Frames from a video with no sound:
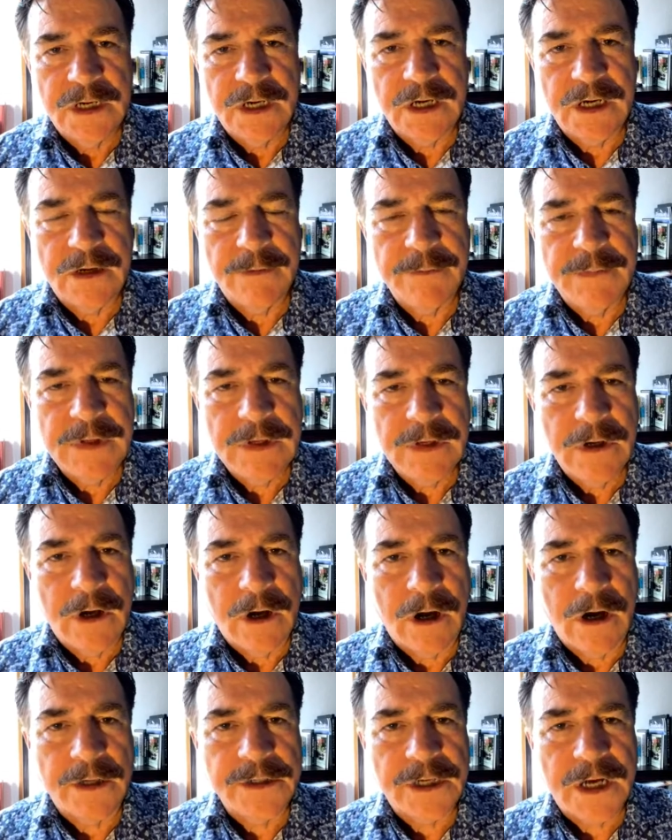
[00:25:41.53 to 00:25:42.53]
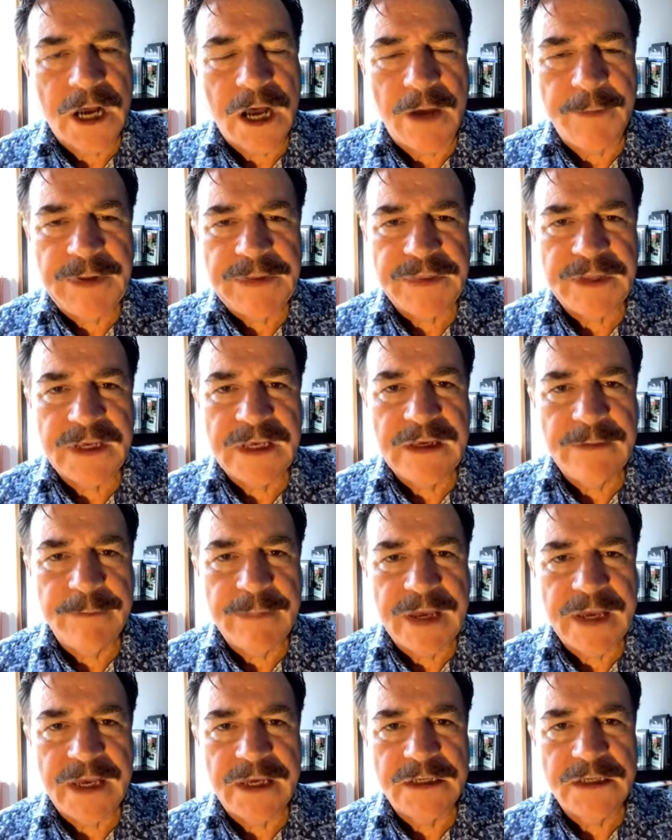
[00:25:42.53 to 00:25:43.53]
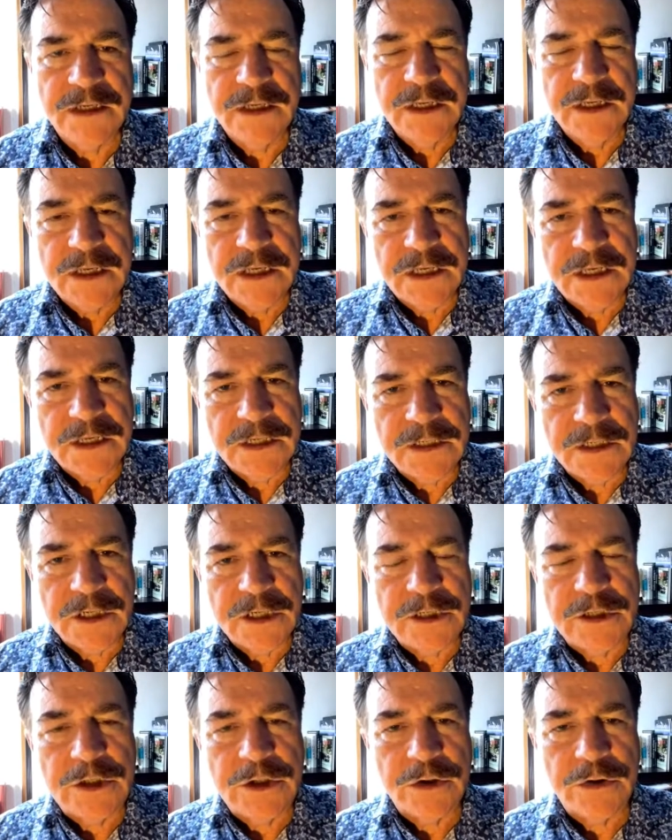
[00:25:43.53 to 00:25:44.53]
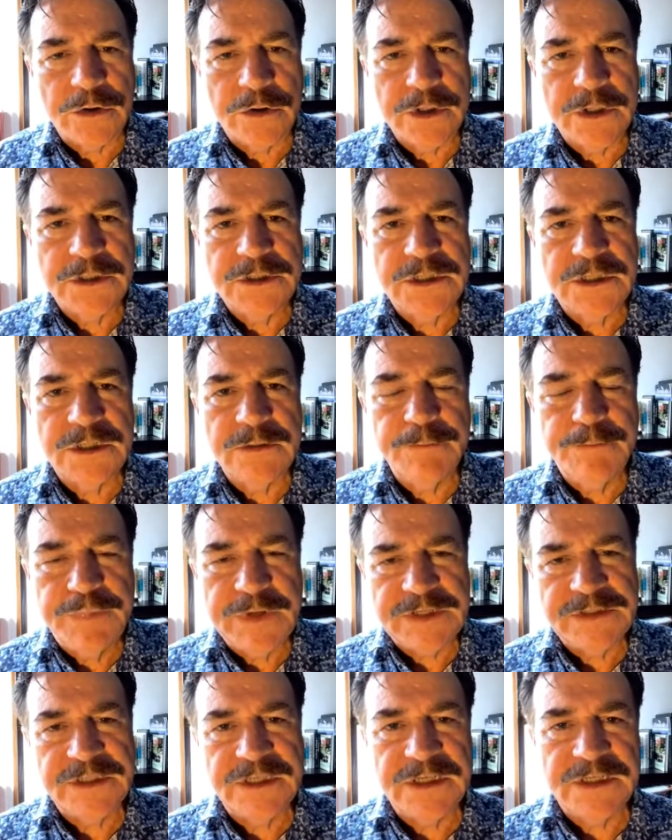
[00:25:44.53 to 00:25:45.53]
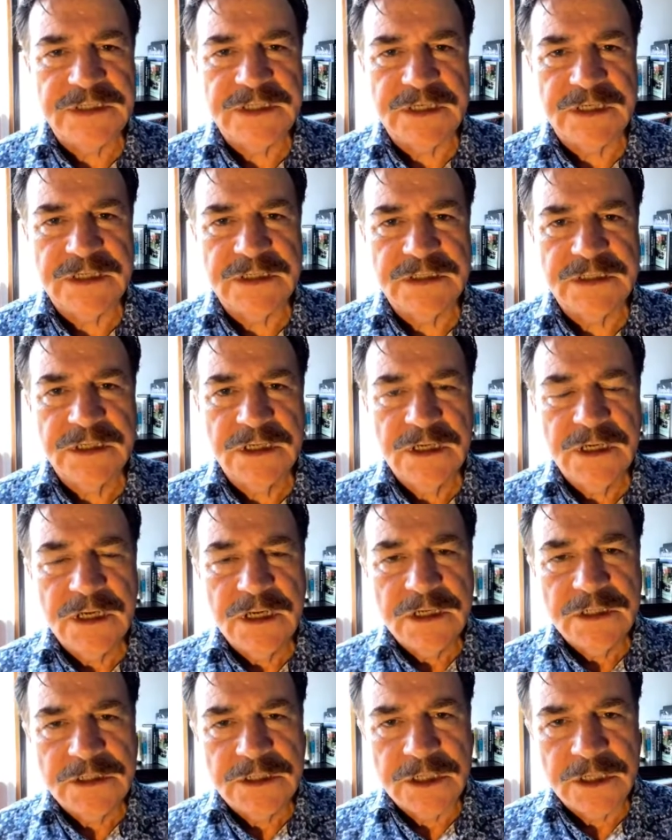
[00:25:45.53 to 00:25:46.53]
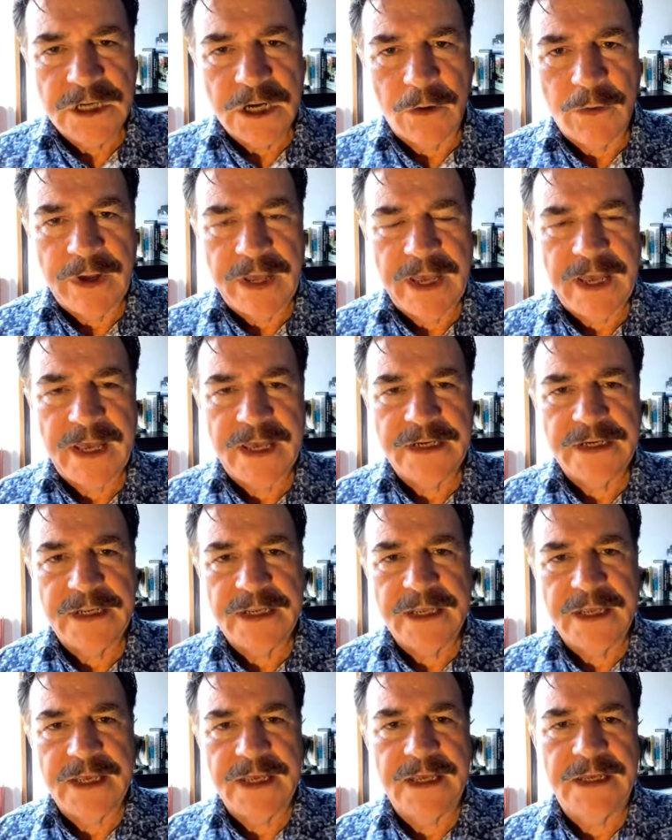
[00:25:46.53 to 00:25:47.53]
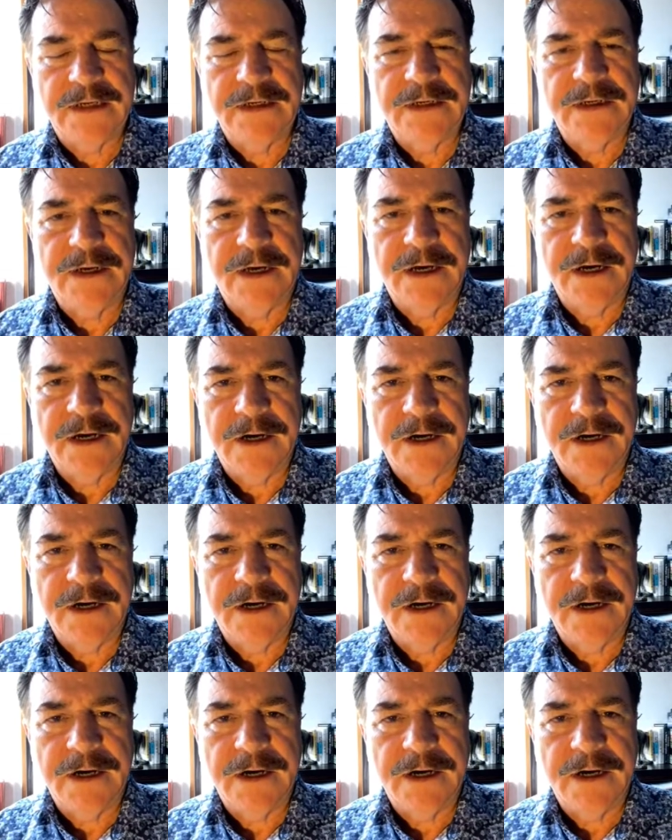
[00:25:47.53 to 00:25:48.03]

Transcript: on a comment that he made in encouraging businesses to go ahead and